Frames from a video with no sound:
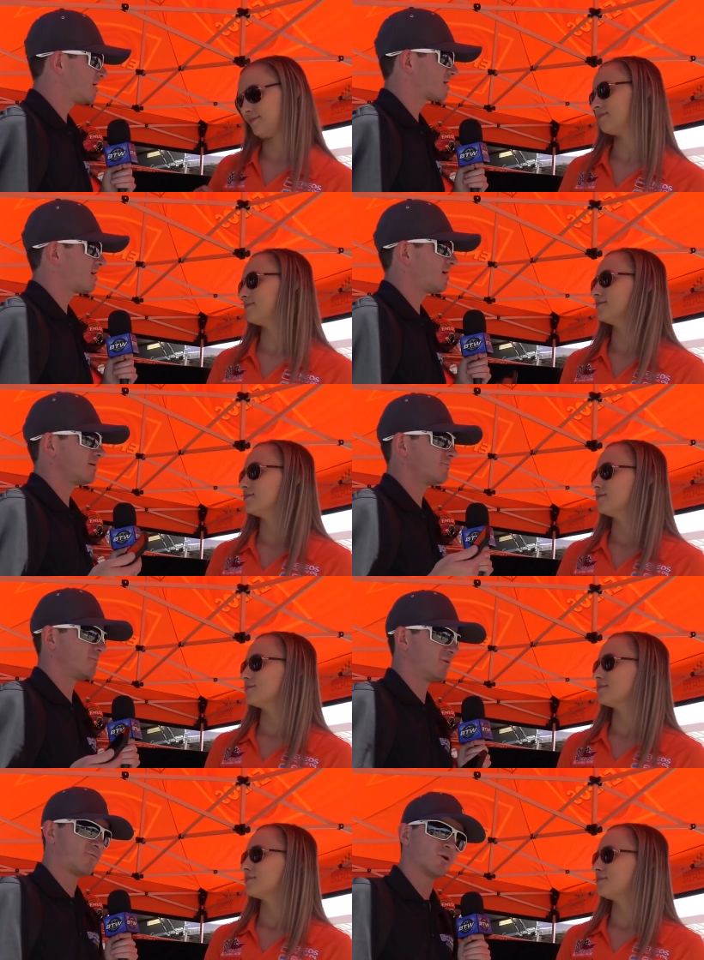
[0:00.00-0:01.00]
Speaker 1: luck. Uh,
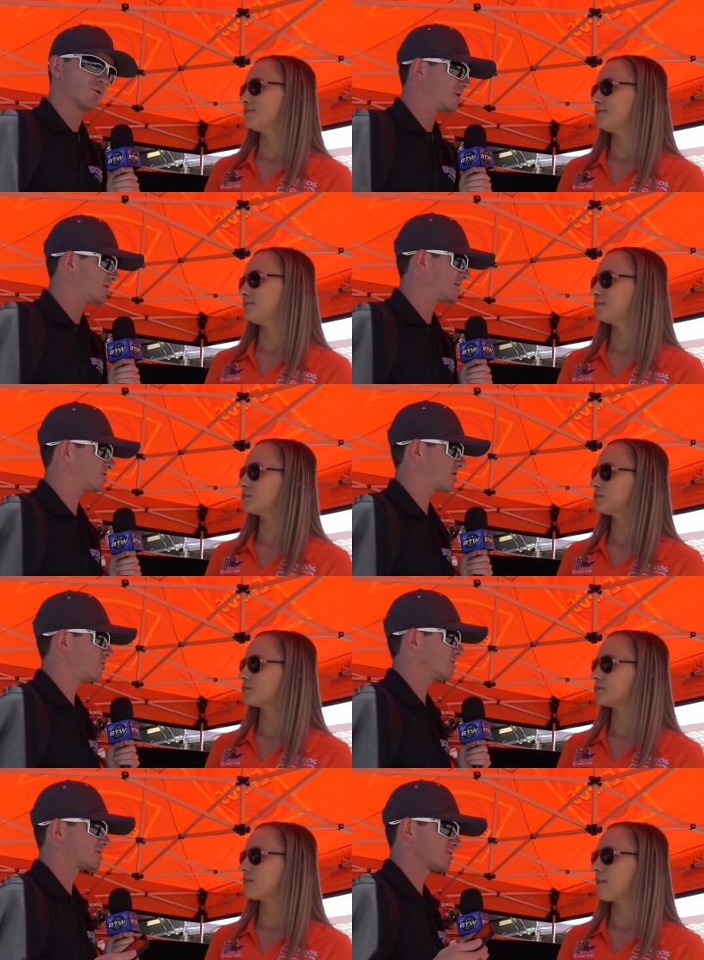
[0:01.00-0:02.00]
before we let you
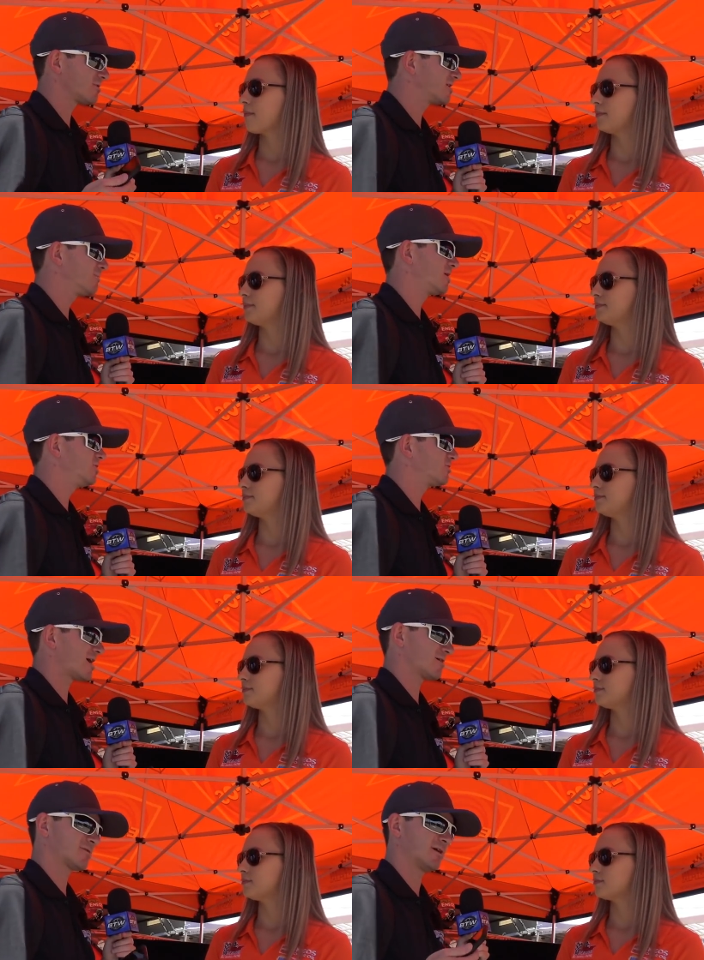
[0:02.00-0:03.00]
go, is there anybody you
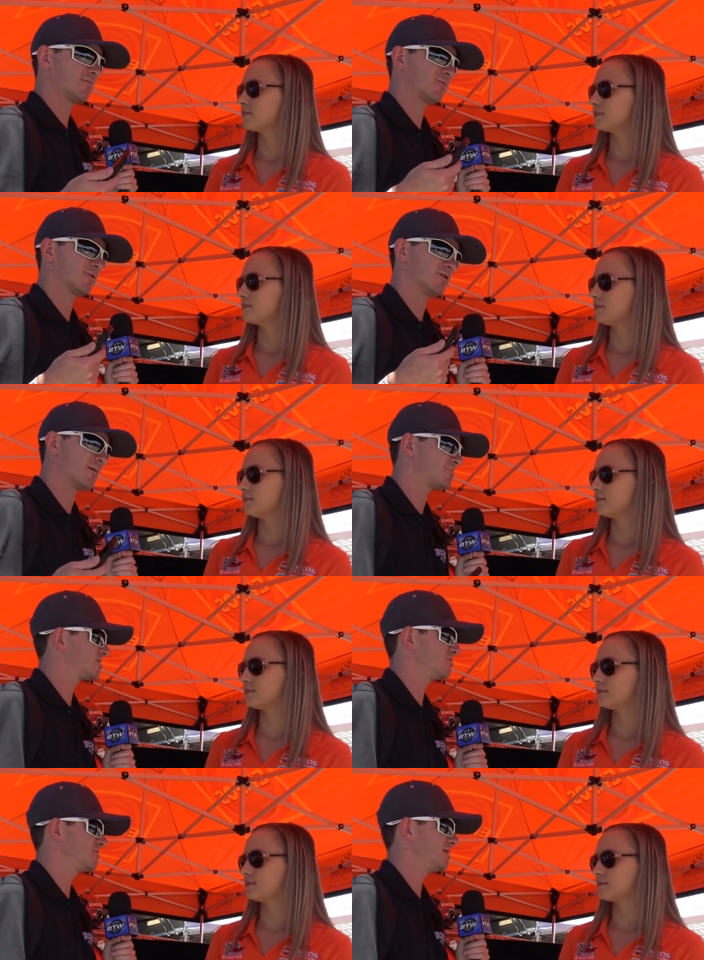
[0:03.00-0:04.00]
gotta thank for your
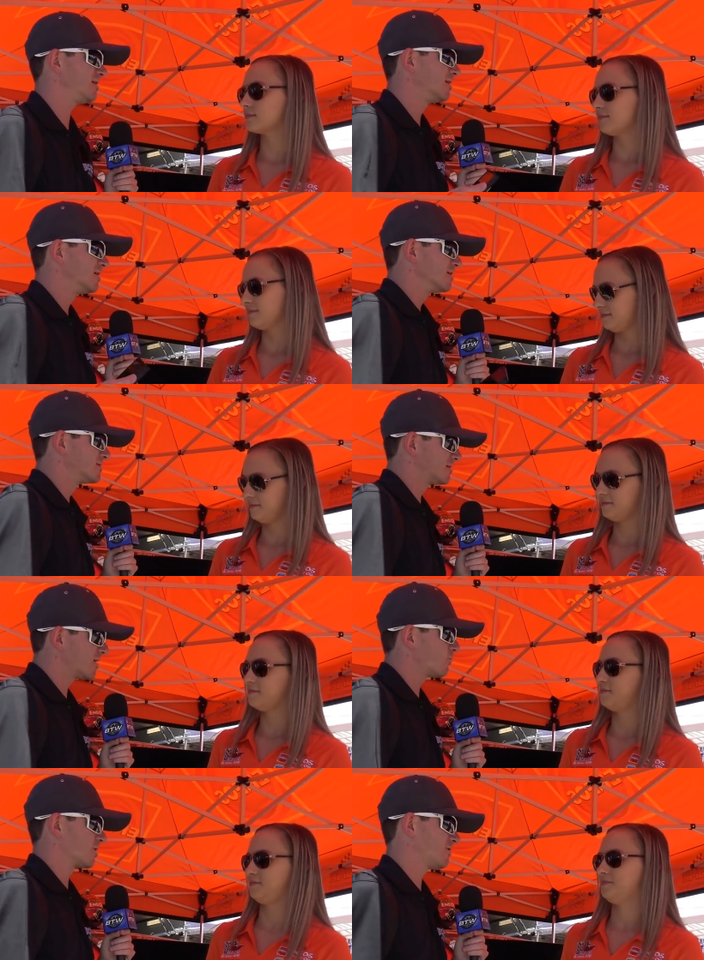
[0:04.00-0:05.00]
opportunity to
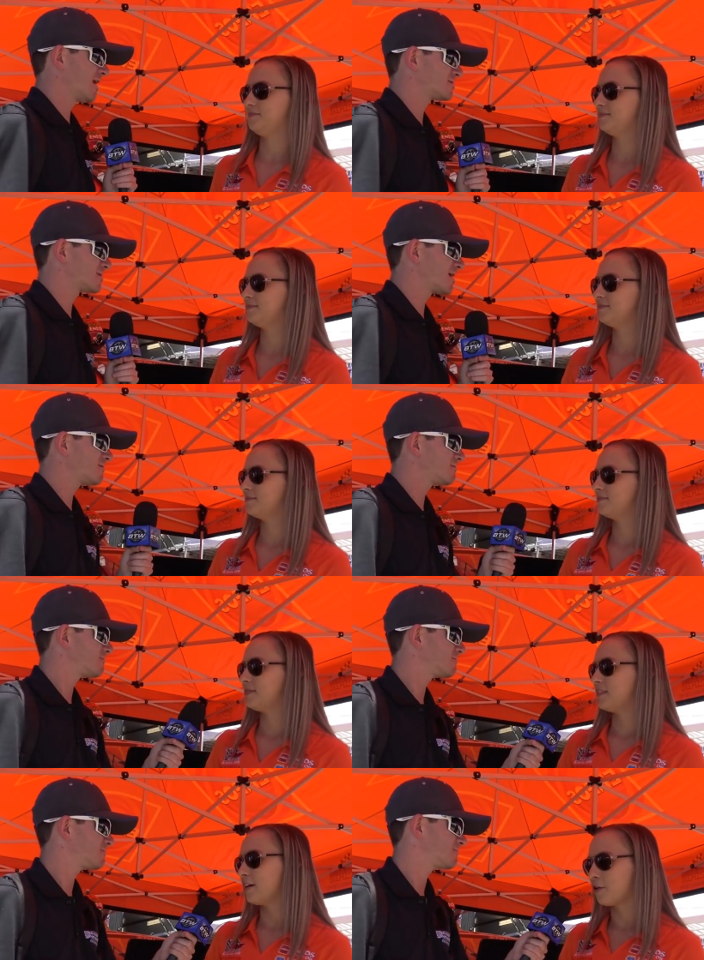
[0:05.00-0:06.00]
get where you're at today?
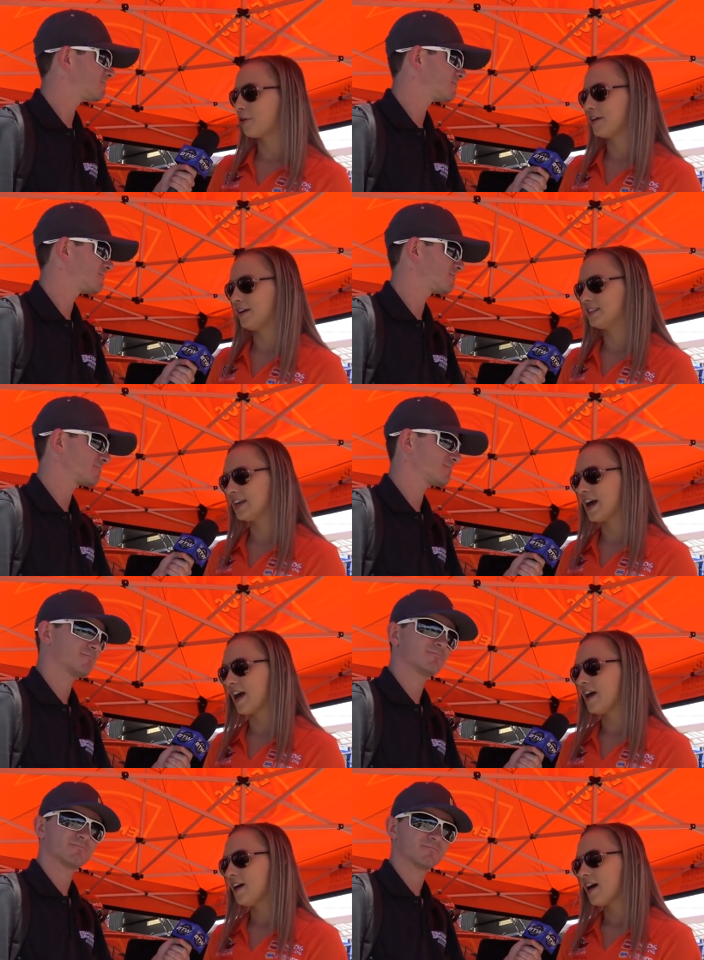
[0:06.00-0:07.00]
Speaker 2: Of course,
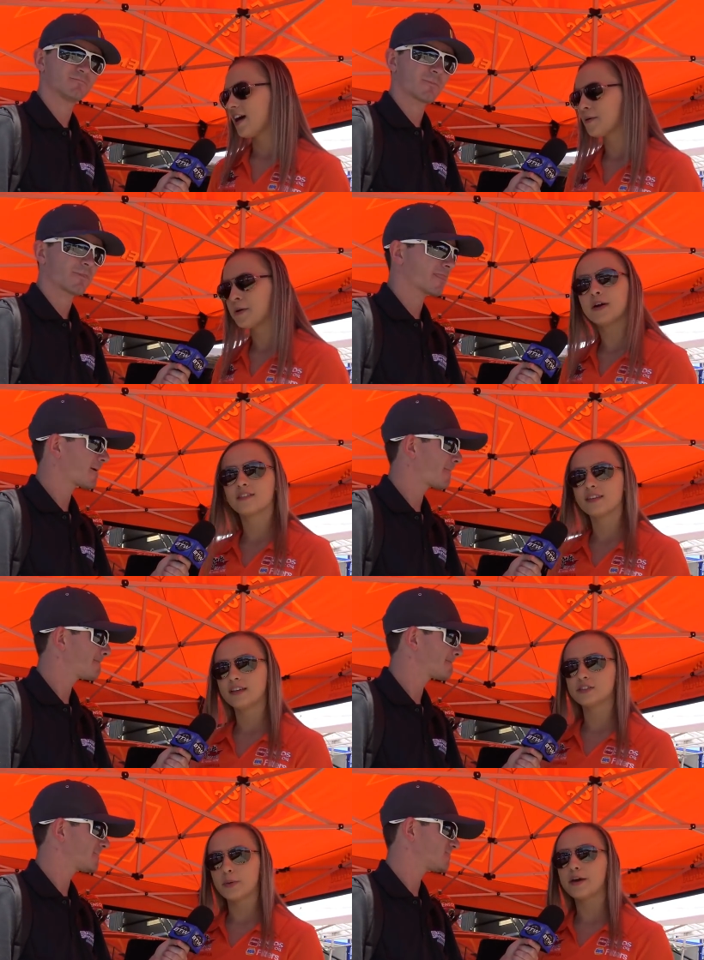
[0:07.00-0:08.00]
yeah. Um, I want to
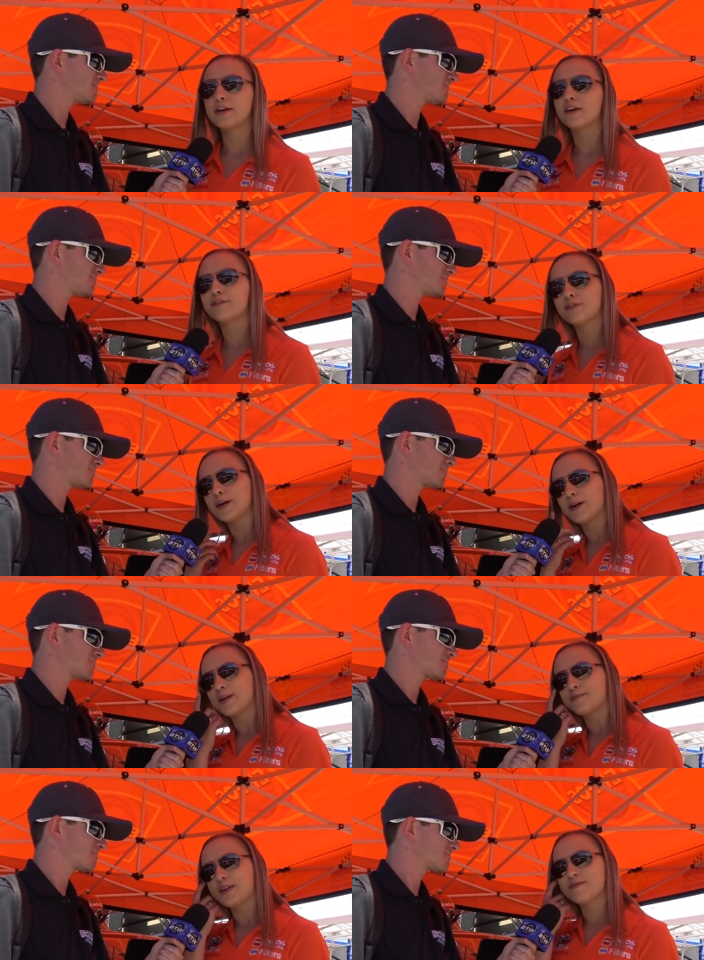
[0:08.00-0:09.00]
thank Toyota
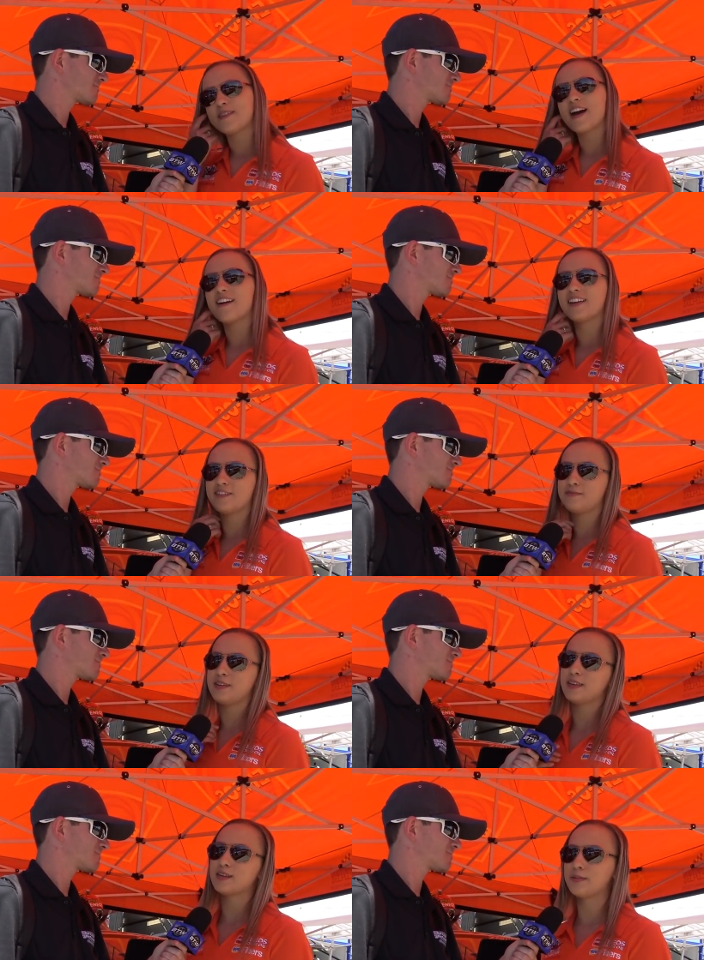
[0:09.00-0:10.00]
for picking me out and giving
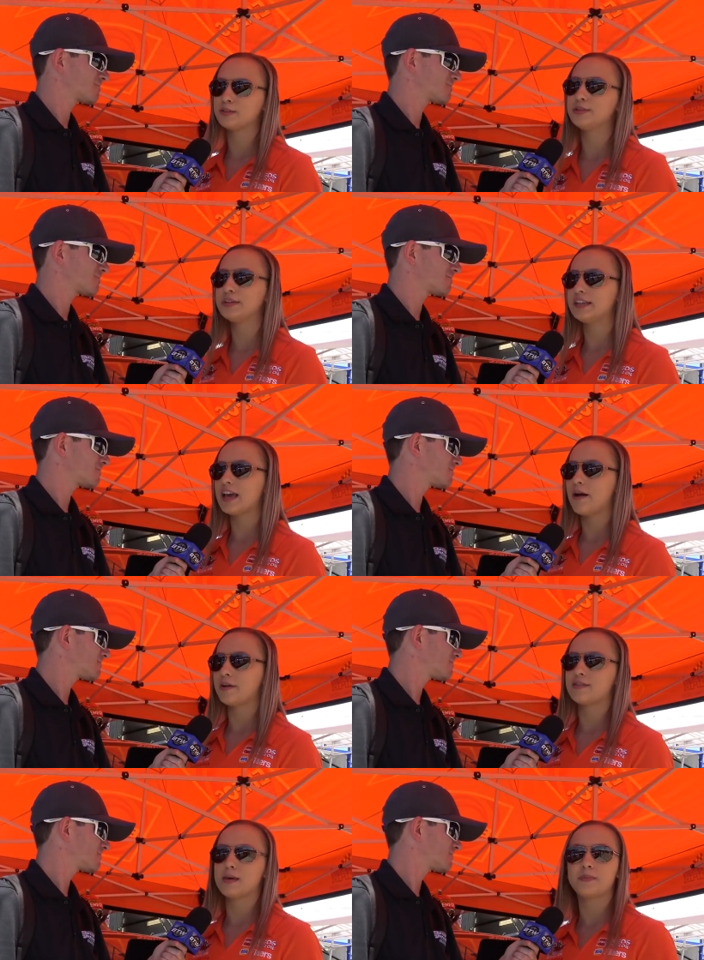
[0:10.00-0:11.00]
me this opportunity. I
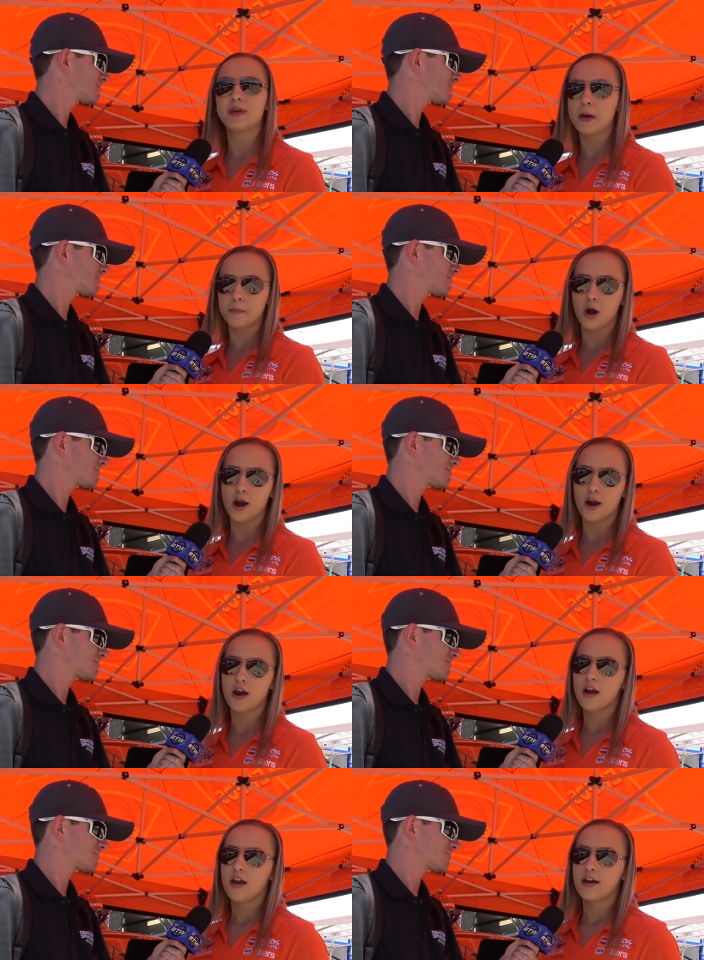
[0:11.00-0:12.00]
want to thank BMR